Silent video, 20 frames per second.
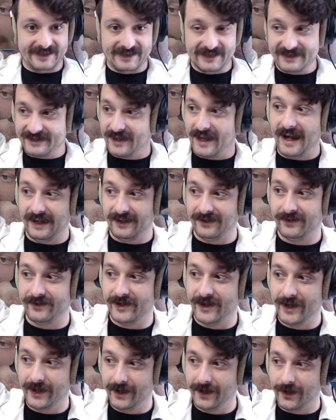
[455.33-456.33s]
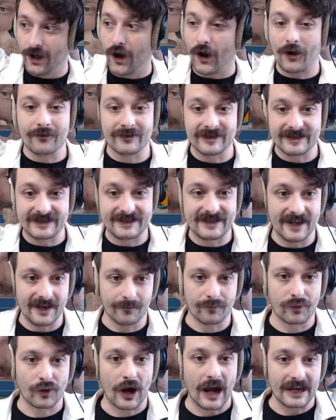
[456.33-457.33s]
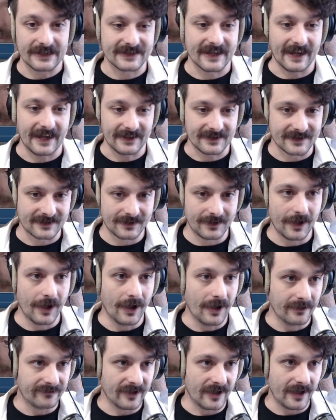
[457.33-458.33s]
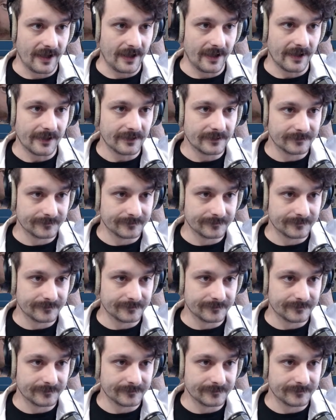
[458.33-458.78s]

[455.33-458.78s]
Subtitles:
like the harvesting process of I